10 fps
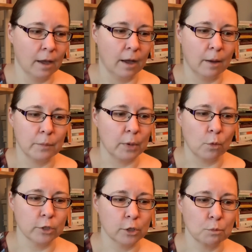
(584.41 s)
There
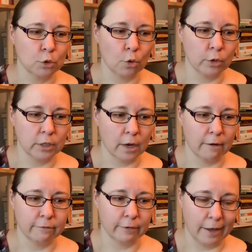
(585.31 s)
was some sort
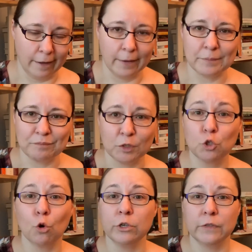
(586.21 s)
of
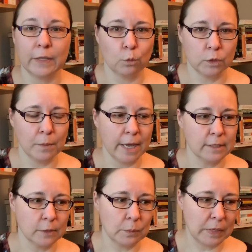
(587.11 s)
choice that was made.
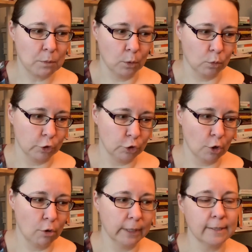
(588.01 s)
Some people were
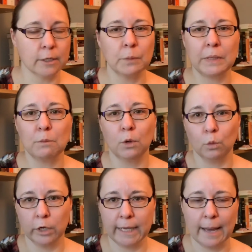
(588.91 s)
sold and some people
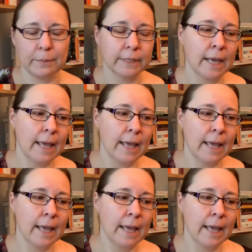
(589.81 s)
were kept.